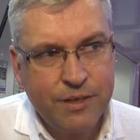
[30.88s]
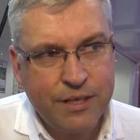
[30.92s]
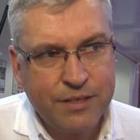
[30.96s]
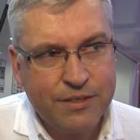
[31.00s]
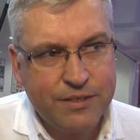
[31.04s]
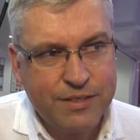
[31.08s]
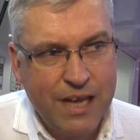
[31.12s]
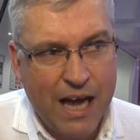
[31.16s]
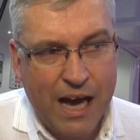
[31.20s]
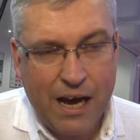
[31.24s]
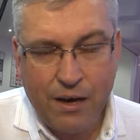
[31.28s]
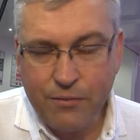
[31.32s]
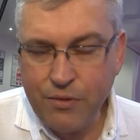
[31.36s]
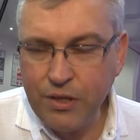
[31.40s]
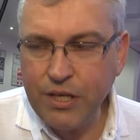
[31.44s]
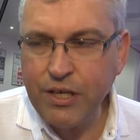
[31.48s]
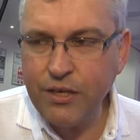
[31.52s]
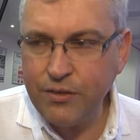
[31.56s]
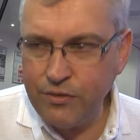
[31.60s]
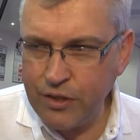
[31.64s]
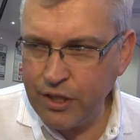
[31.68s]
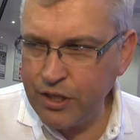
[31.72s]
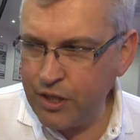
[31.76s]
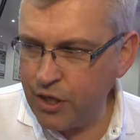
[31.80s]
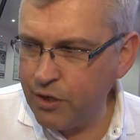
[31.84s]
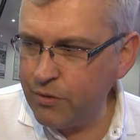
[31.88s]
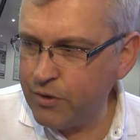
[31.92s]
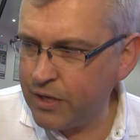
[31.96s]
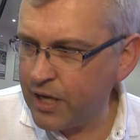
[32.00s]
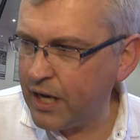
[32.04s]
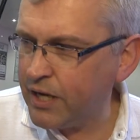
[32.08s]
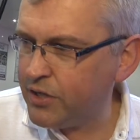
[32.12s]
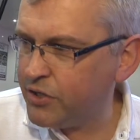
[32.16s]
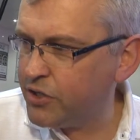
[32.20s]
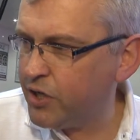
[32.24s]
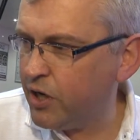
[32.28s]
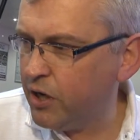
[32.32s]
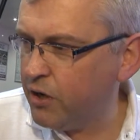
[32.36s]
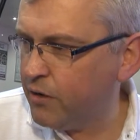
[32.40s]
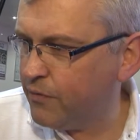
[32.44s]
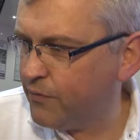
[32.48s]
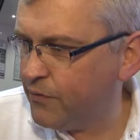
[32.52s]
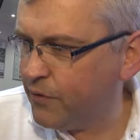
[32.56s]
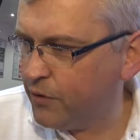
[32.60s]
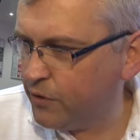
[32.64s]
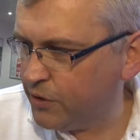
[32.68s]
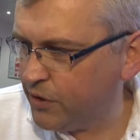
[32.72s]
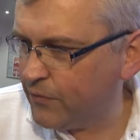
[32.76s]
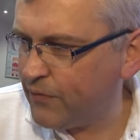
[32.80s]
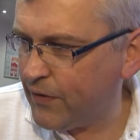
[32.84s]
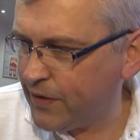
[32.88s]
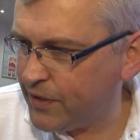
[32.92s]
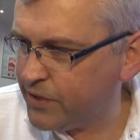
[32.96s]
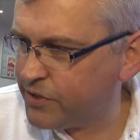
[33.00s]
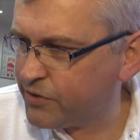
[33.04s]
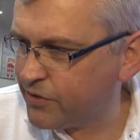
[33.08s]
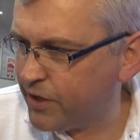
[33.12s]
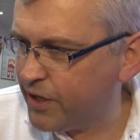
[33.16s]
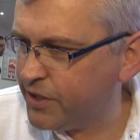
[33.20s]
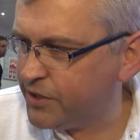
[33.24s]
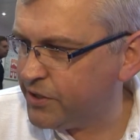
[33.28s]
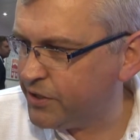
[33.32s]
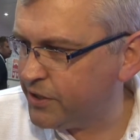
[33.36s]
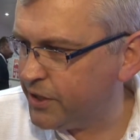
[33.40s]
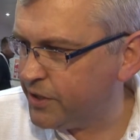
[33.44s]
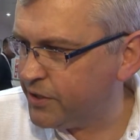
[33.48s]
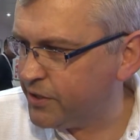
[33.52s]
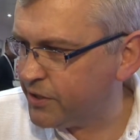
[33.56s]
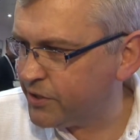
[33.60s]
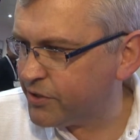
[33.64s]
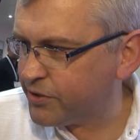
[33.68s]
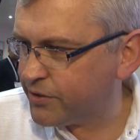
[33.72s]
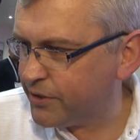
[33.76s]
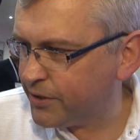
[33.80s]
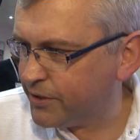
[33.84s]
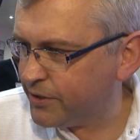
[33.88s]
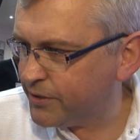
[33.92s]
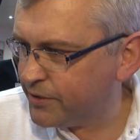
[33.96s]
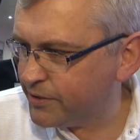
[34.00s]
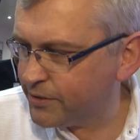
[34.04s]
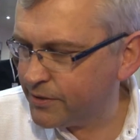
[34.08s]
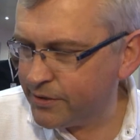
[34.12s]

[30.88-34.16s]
it's now the, the UK show for the fenestration industry,